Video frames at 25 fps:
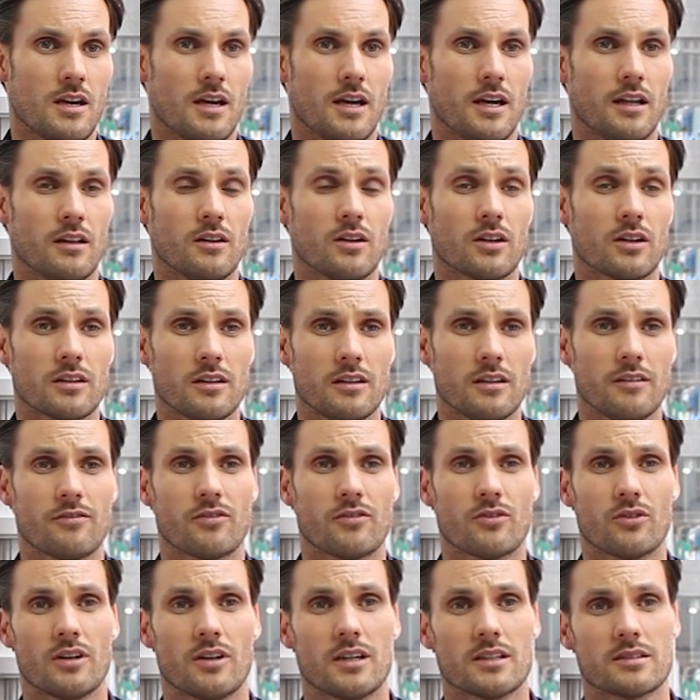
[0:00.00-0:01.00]
And luckily
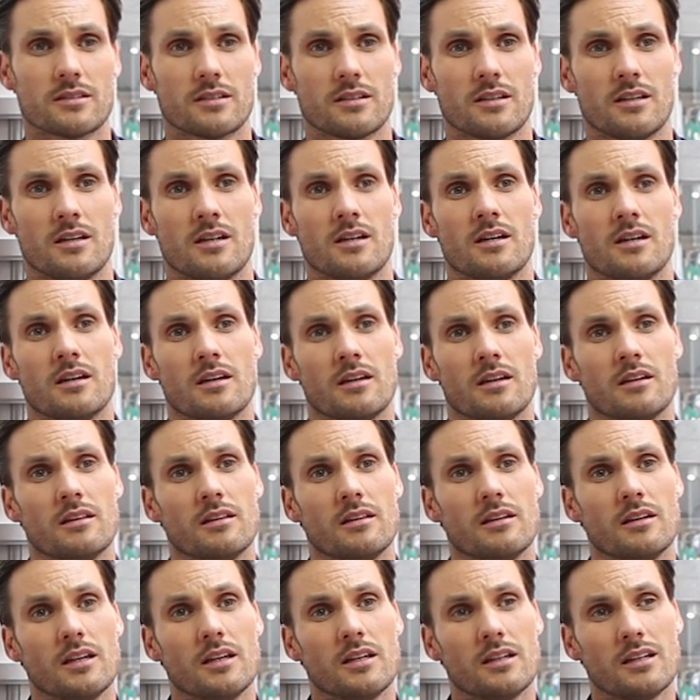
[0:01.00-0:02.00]
for us,
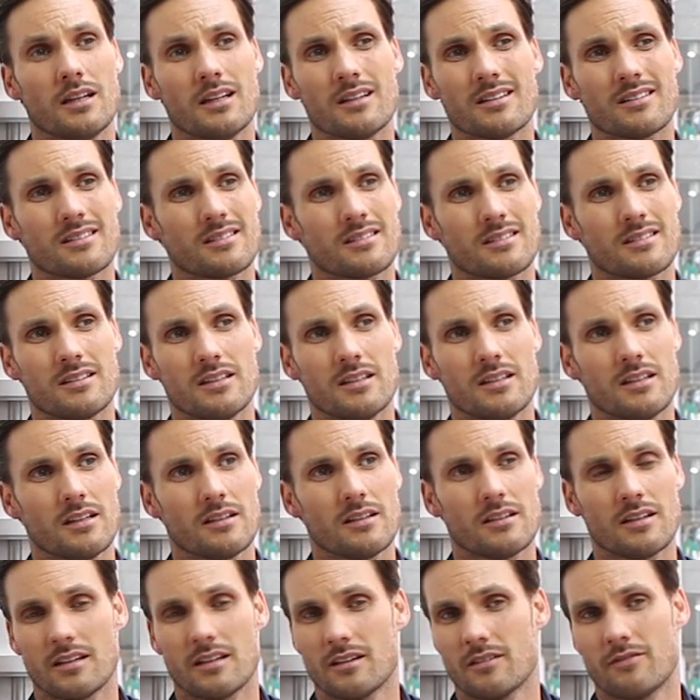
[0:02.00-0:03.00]
it
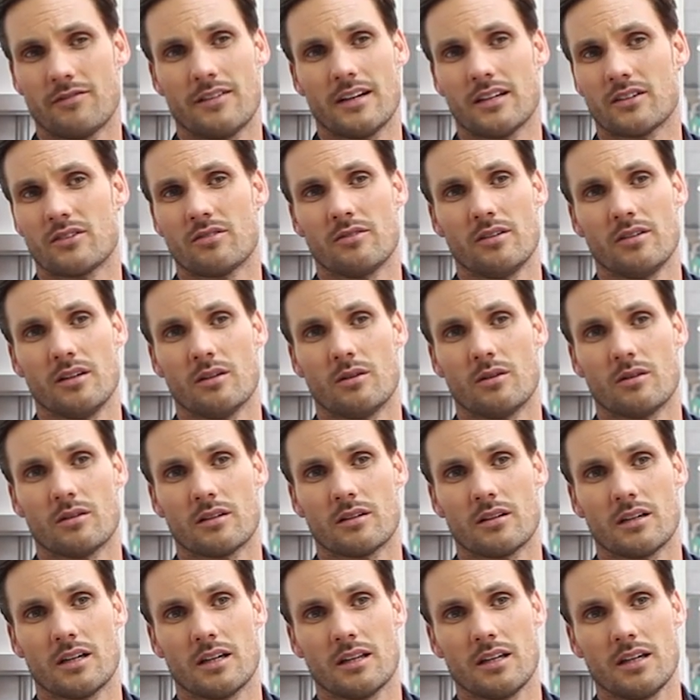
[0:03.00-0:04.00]
didn't take the factory
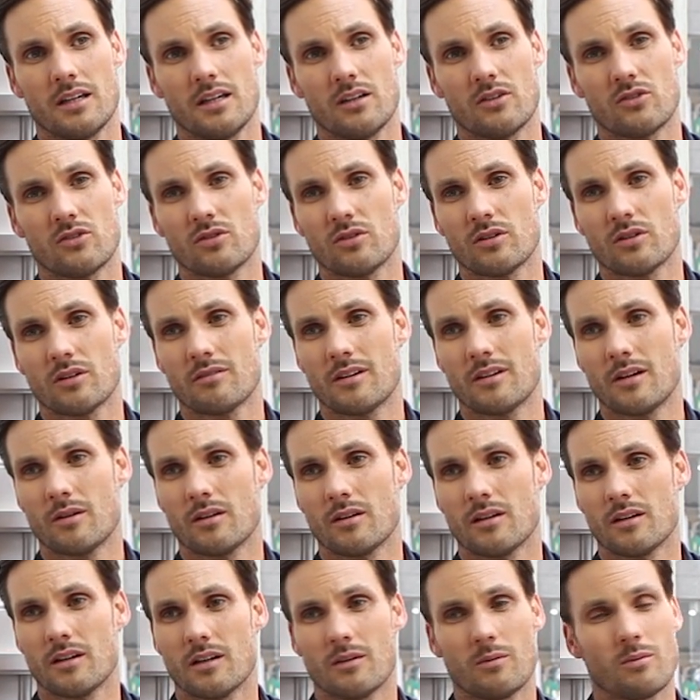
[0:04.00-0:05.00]
long. I think it took
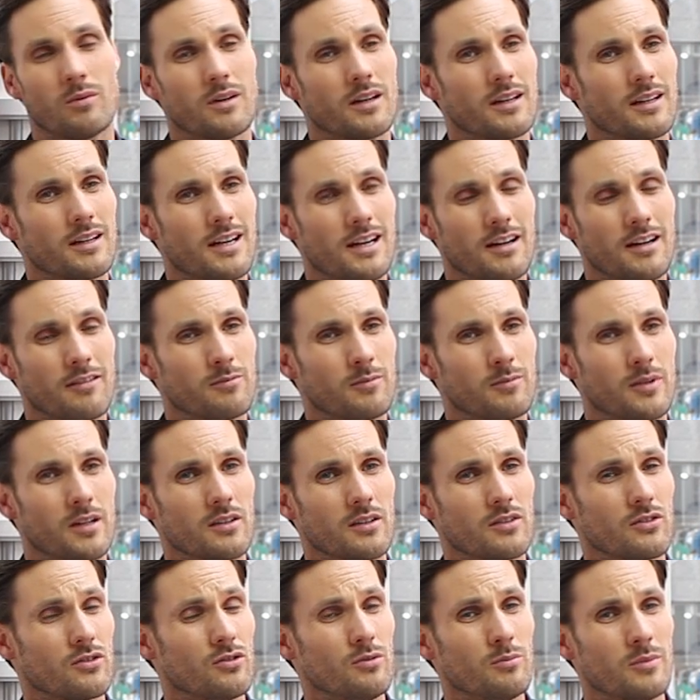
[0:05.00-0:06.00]
around 1.5
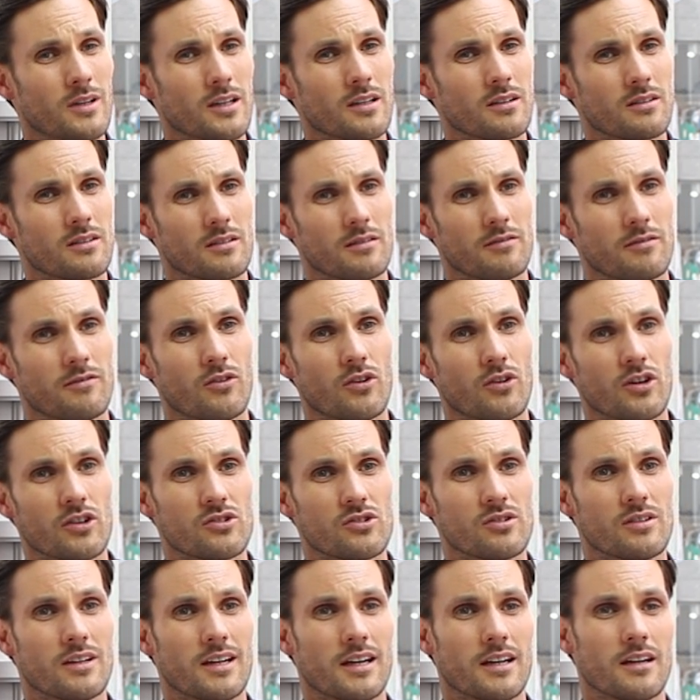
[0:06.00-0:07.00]
months, 2 months for us
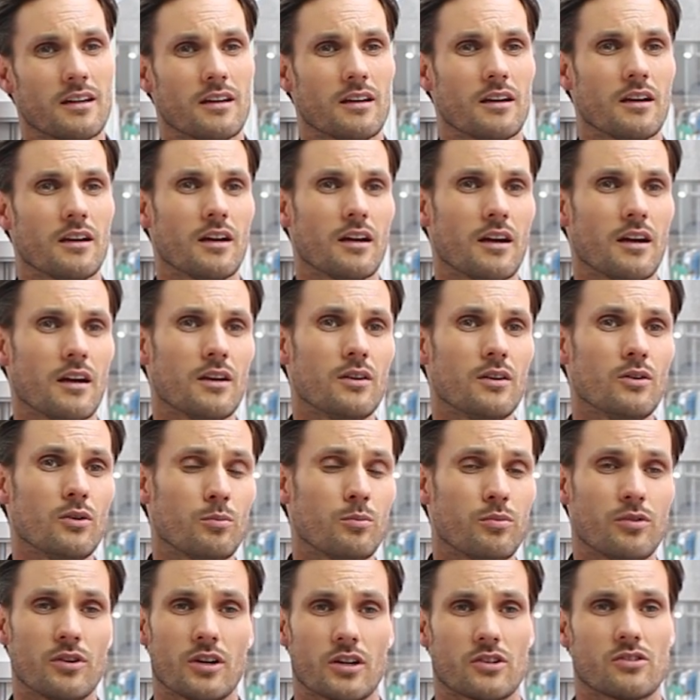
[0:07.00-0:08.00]
to get a new
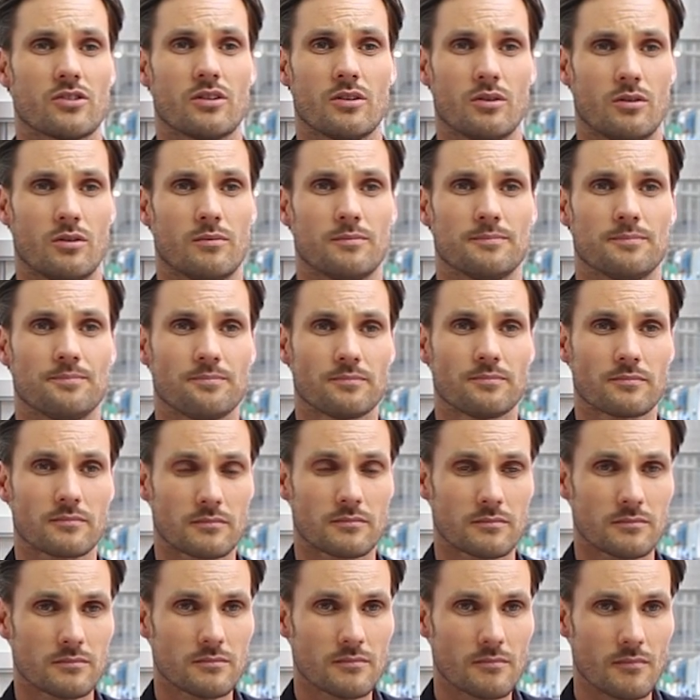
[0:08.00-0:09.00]
production home.
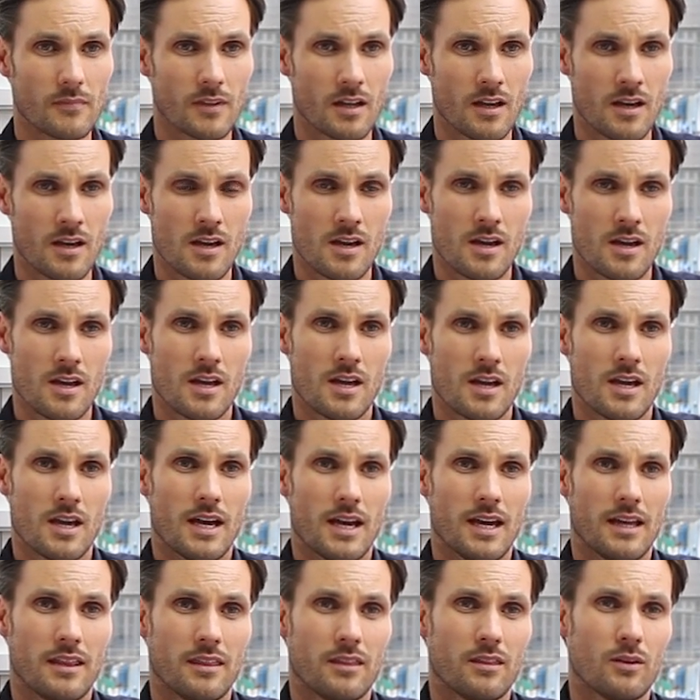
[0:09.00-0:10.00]

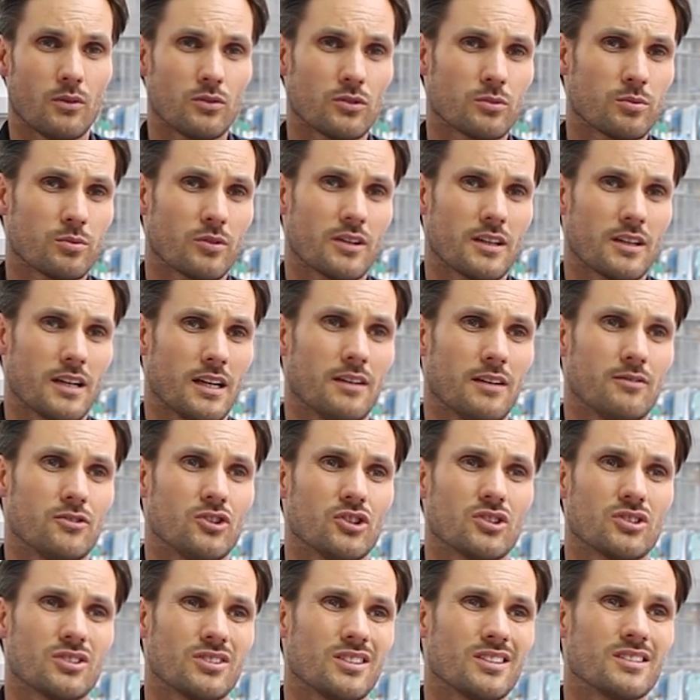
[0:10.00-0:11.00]
And those were kind of
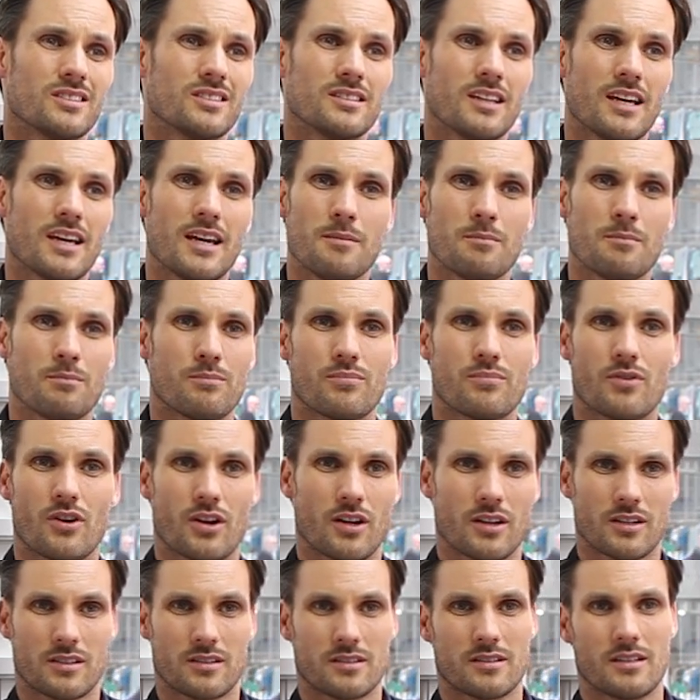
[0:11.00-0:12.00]
just the same
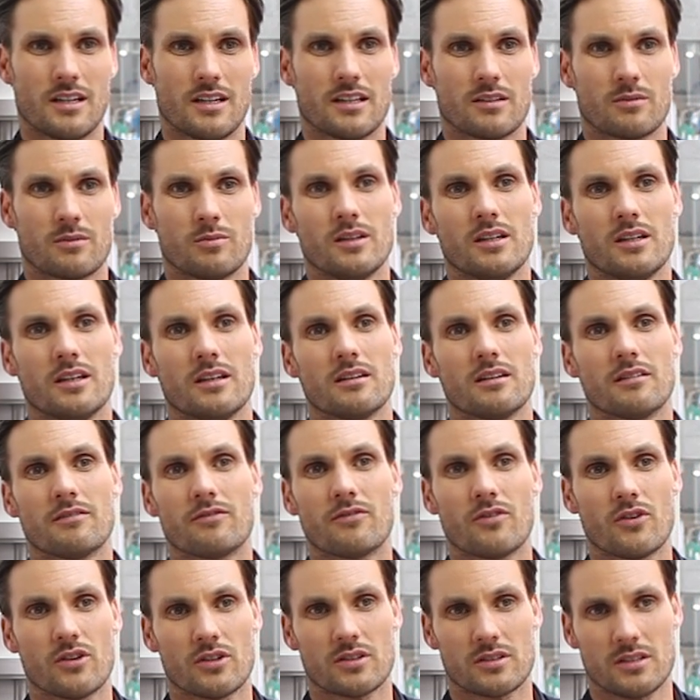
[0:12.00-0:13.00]
products as we did the
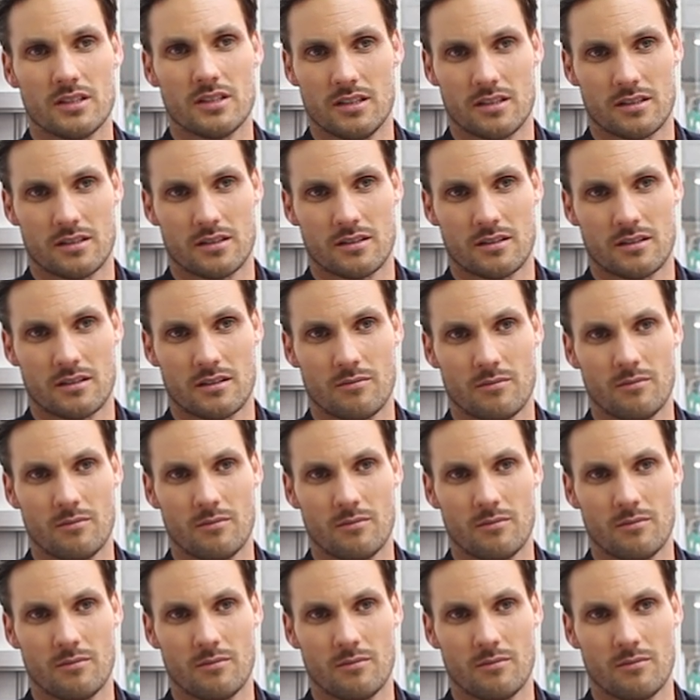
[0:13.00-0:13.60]
first season.